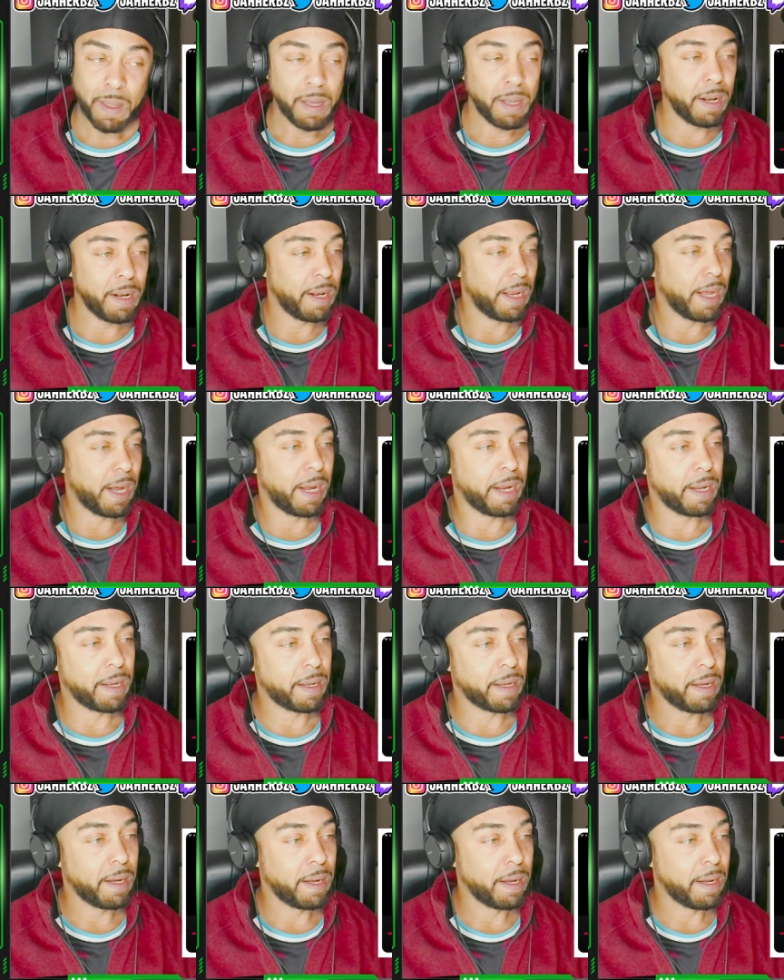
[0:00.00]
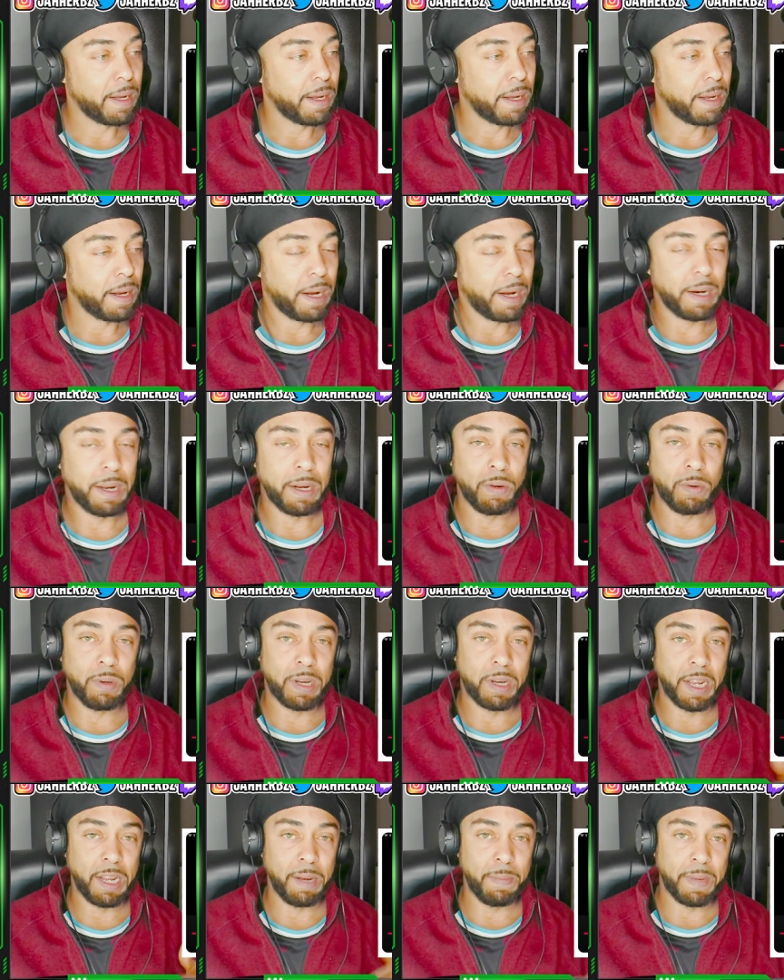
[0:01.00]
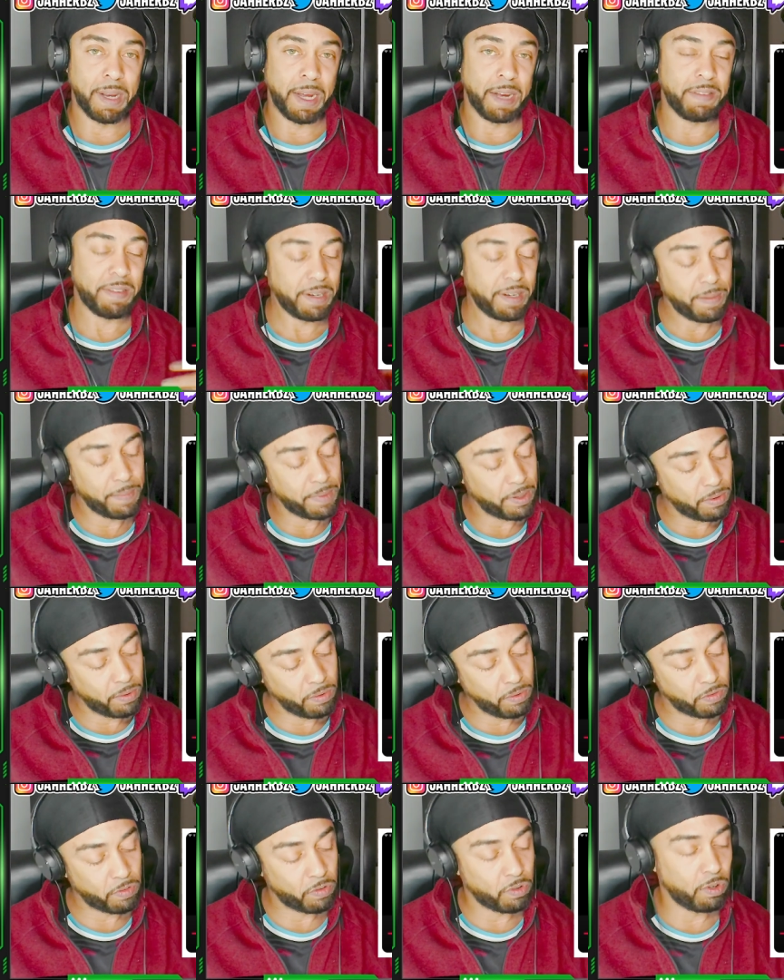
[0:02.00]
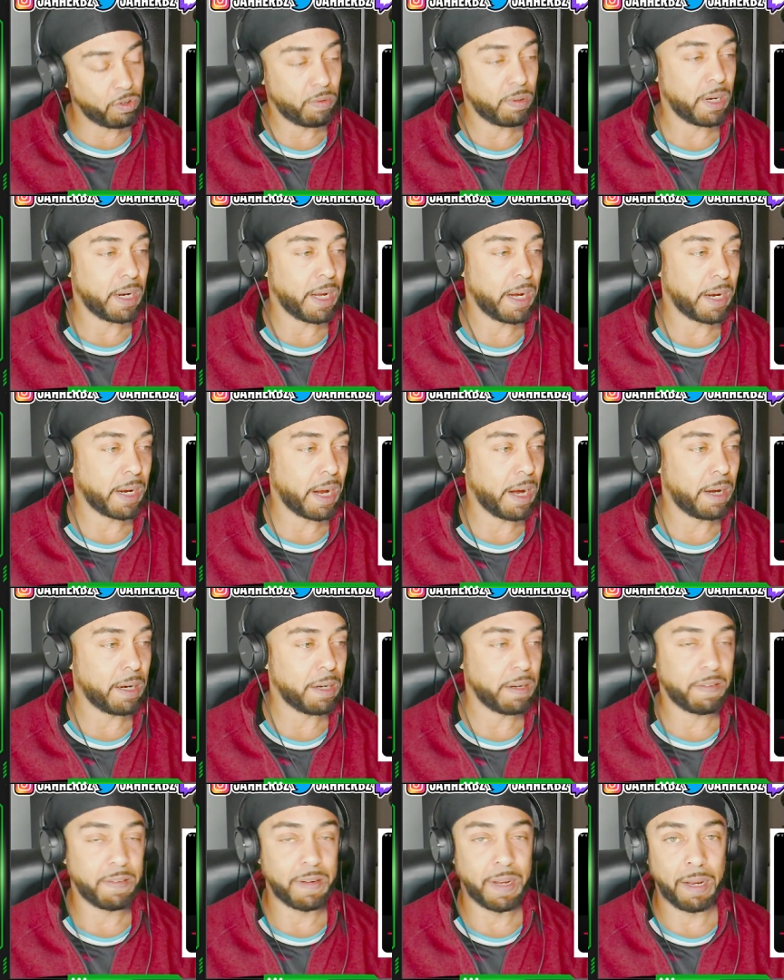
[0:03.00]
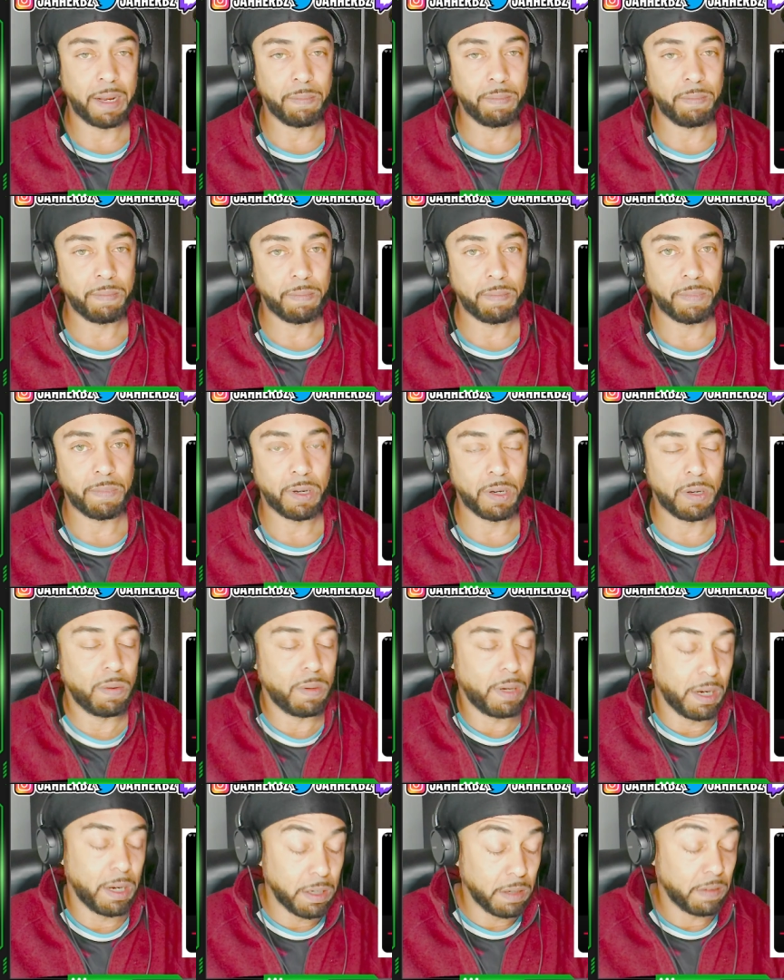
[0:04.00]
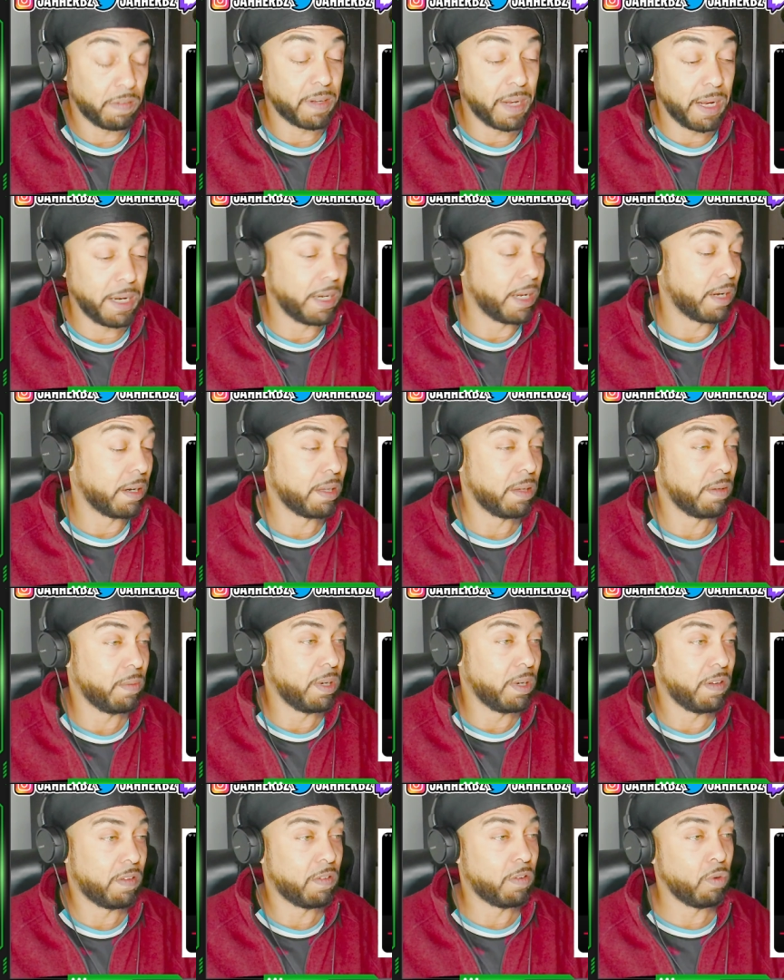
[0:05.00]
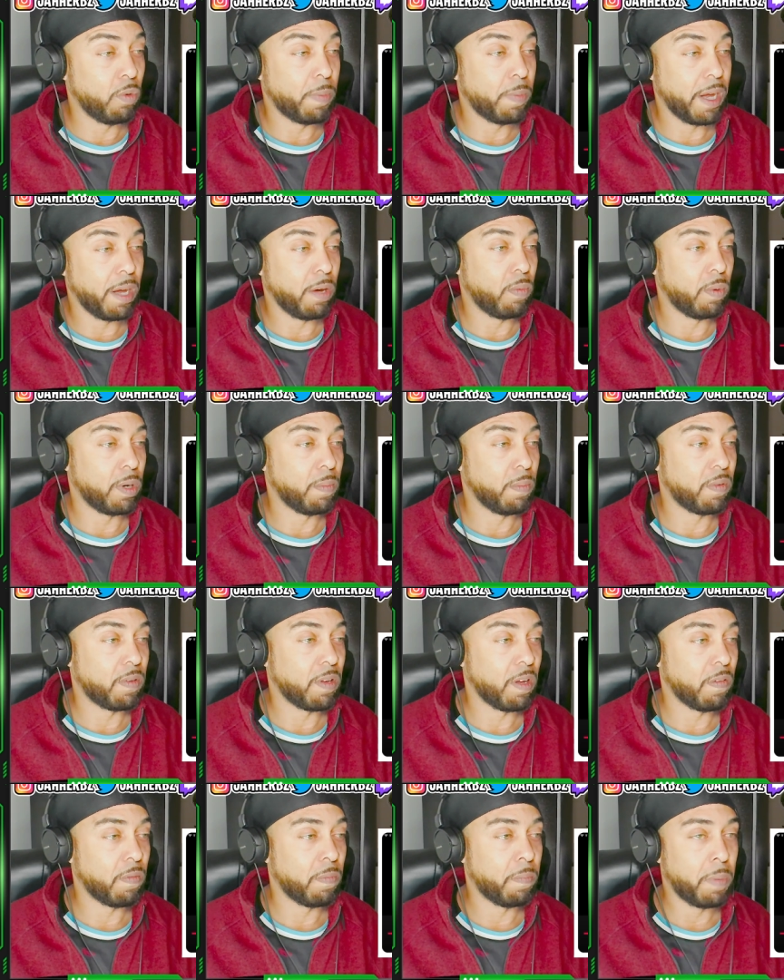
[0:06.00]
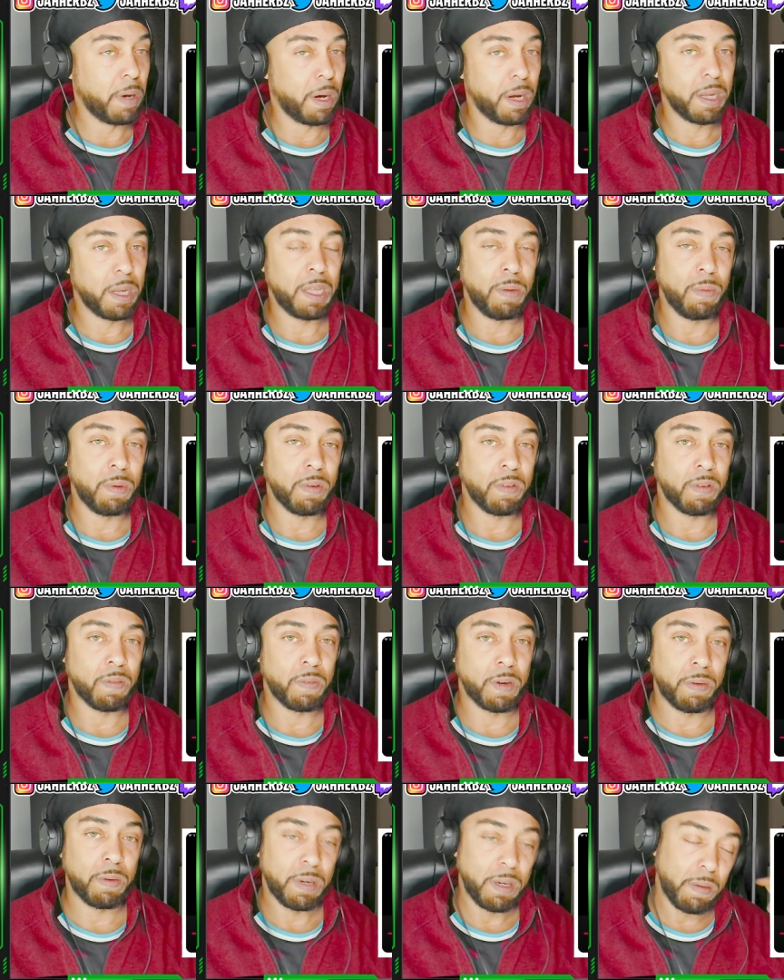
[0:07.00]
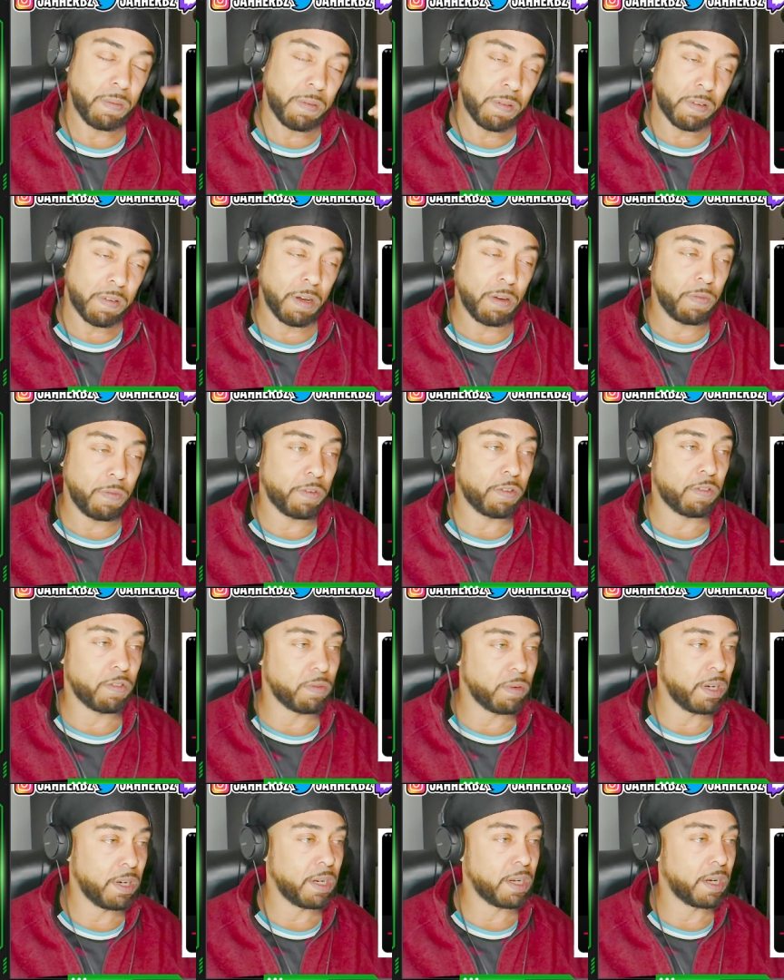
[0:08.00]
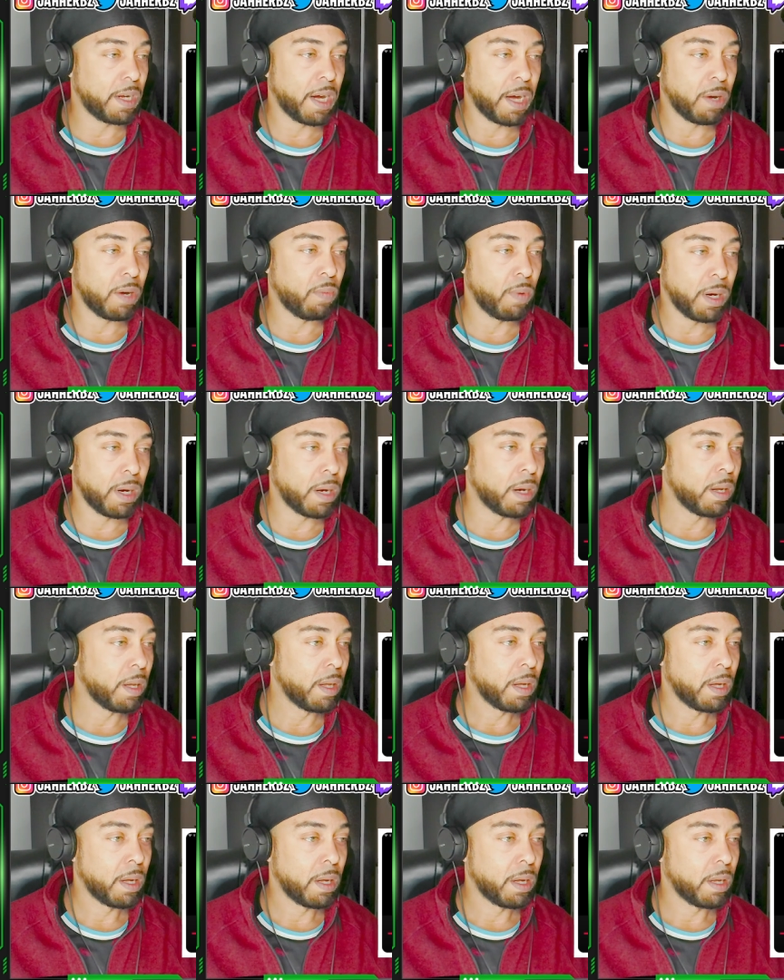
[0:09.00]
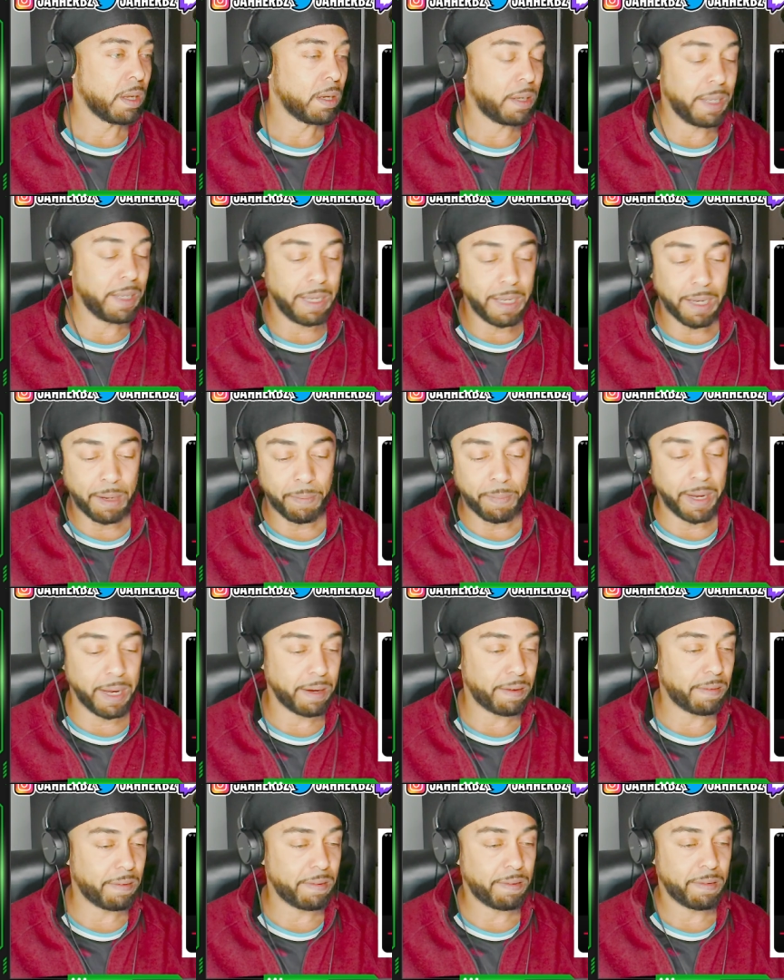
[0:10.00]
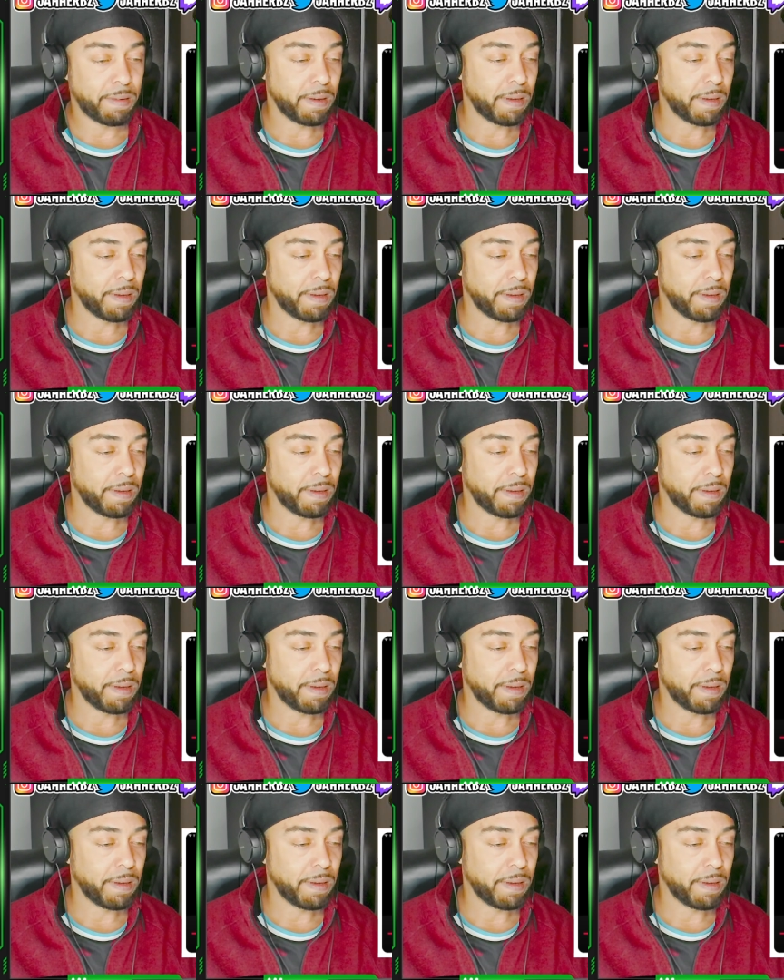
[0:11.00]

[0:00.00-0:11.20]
Like, and I know Dame Dash and him and the whole story, like, I understand, you know, I understand that. He needs to do better with himself. But he was a very selfish, greedy guy where DMX,